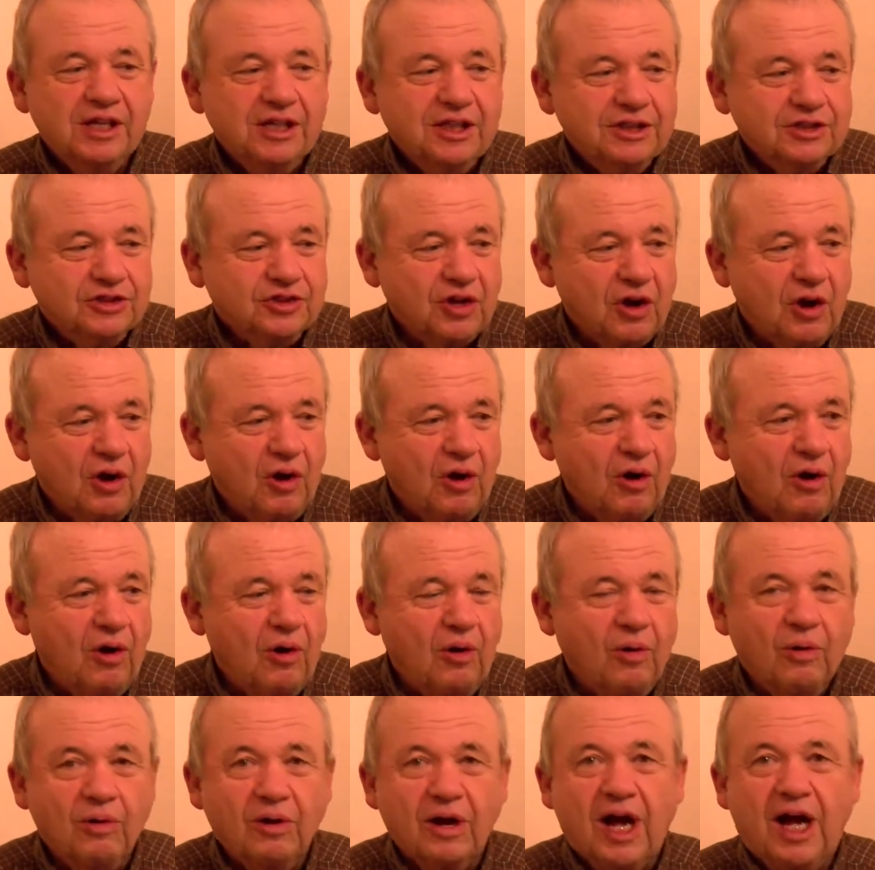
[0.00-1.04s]

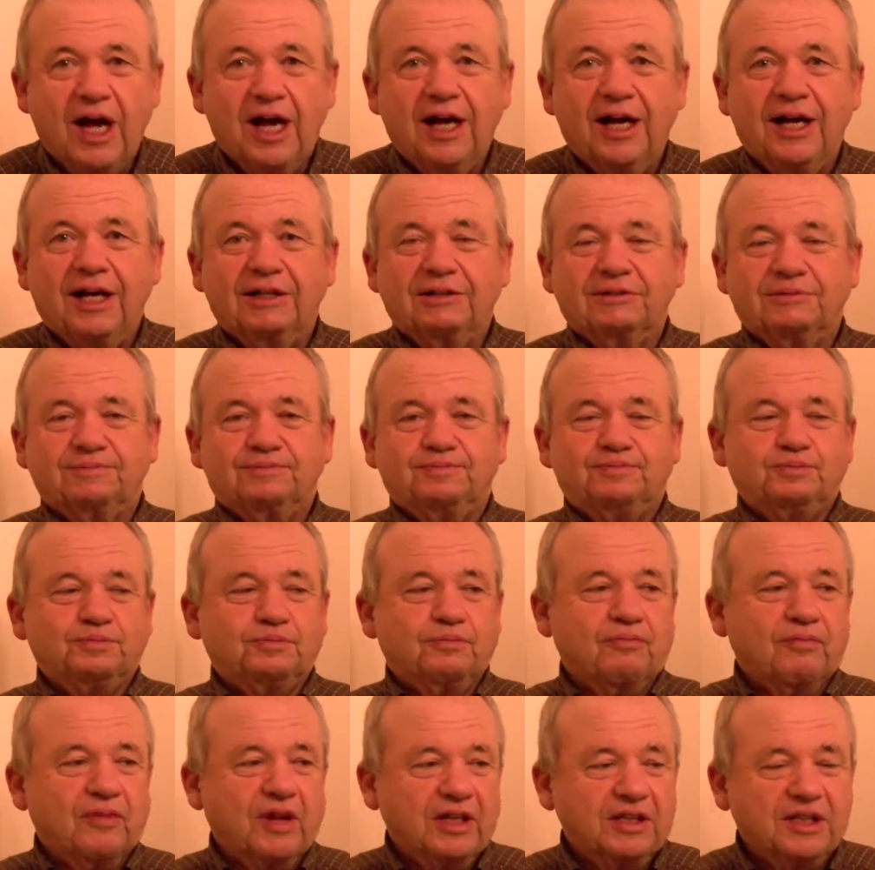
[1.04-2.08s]
So
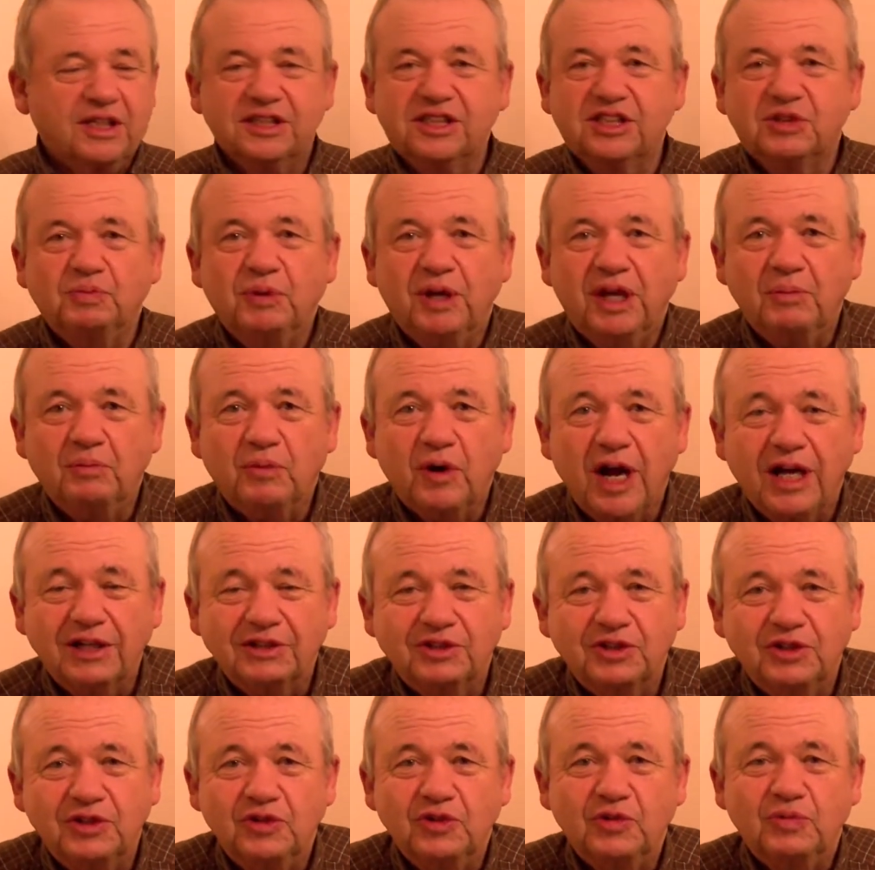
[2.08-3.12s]
this is being brought
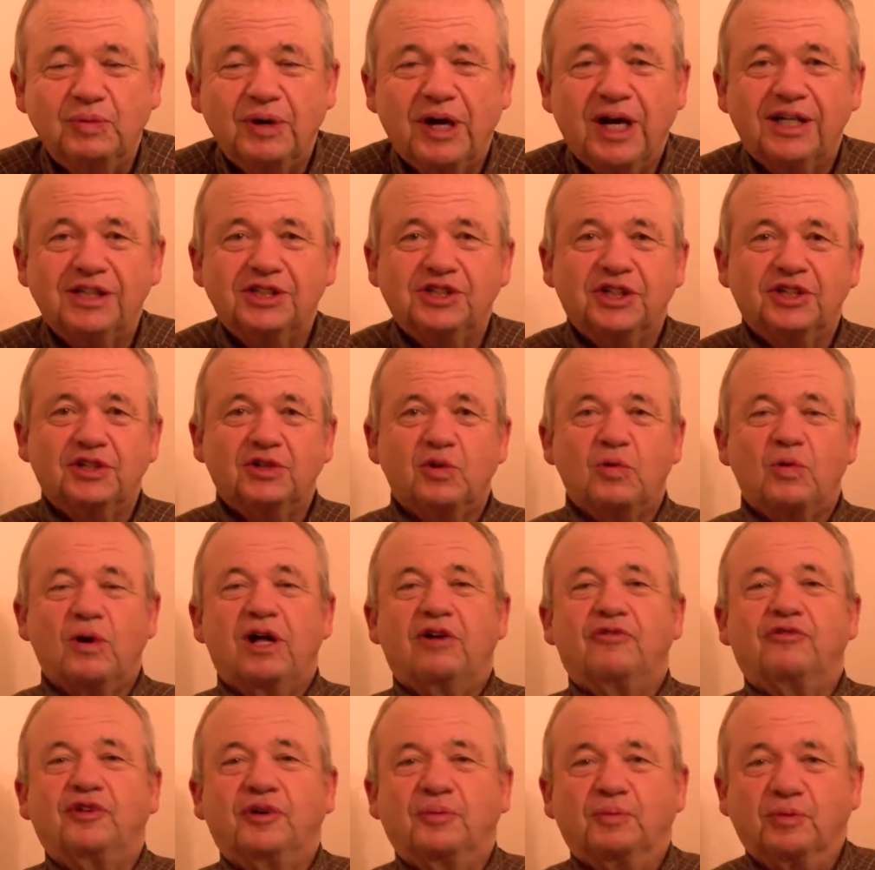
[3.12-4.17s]
to you by General
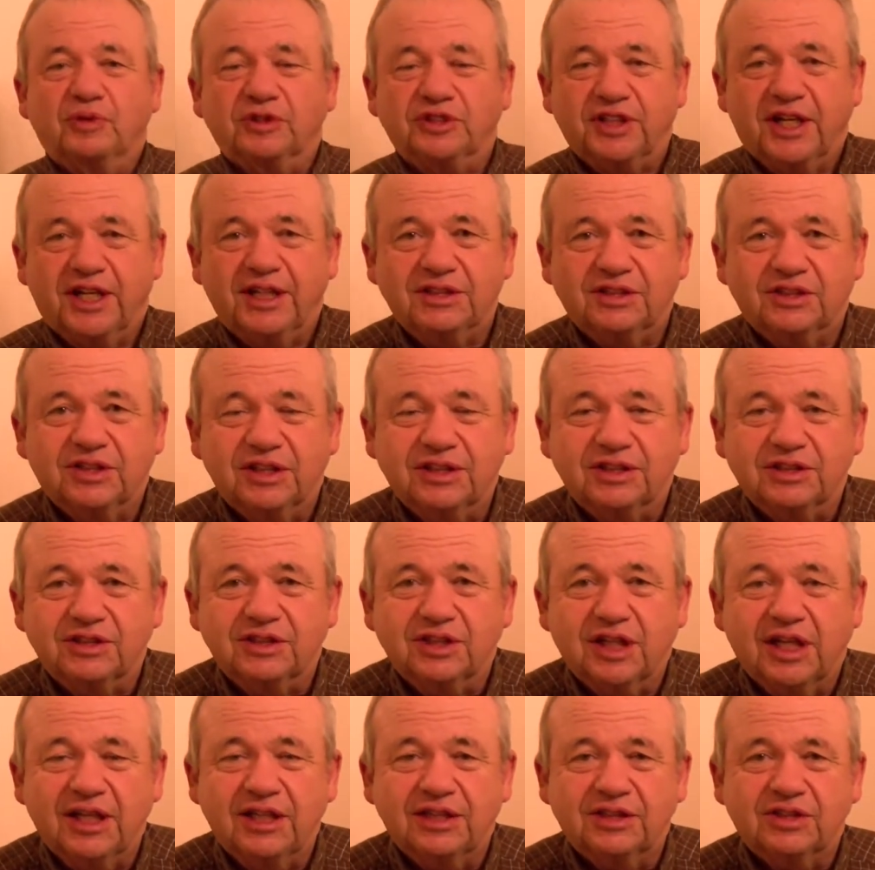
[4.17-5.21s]
Welfare Presents.
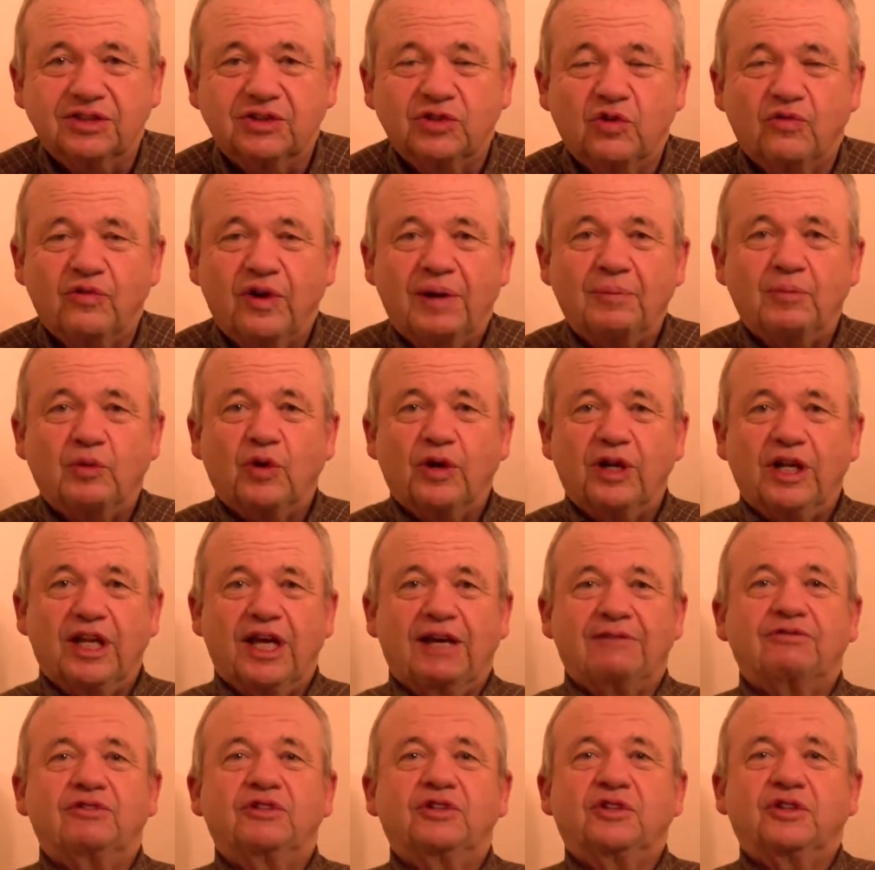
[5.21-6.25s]
It's November
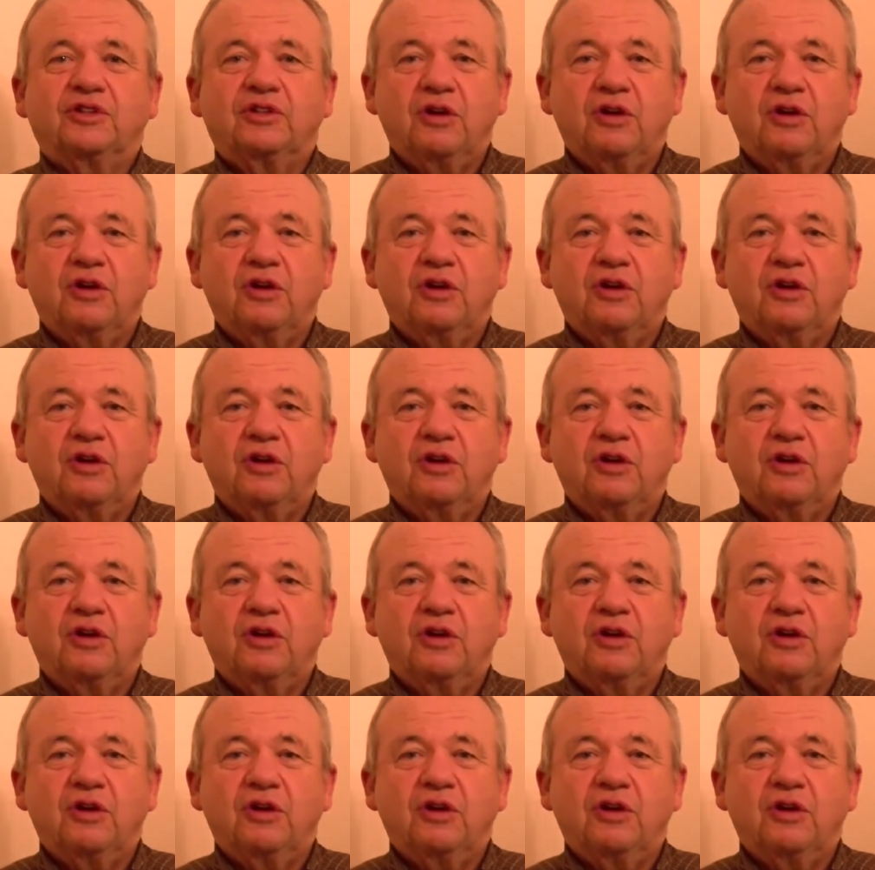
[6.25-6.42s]
11th,